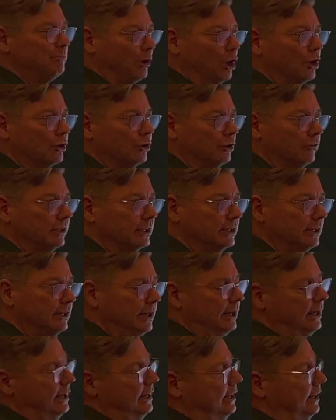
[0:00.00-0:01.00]
part of it.
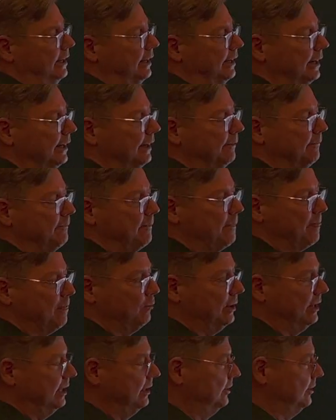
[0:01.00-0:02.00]
Right. Um,
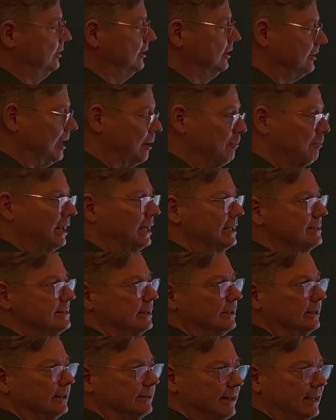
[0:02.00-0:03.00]
with the
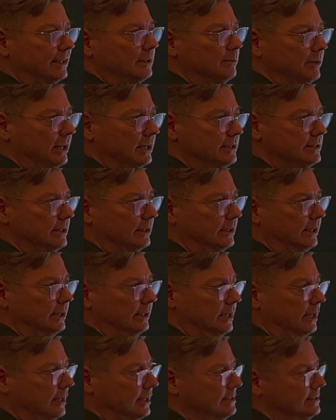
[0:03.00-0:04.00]
templates and the database and the
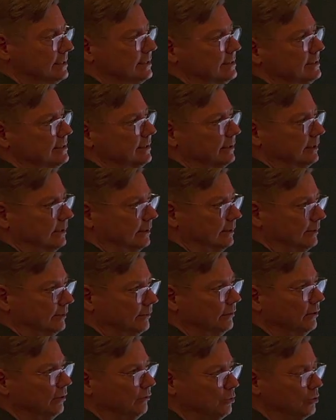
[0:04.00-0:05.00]
analysis, and then
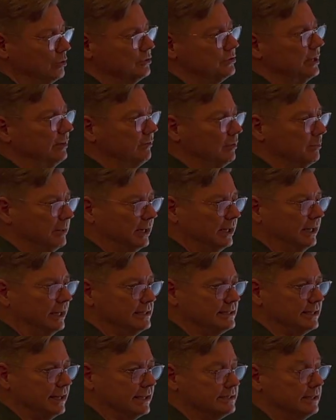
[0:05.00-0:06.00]
of course everybody
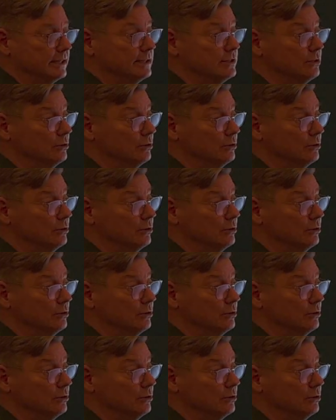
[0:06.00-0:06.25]
has access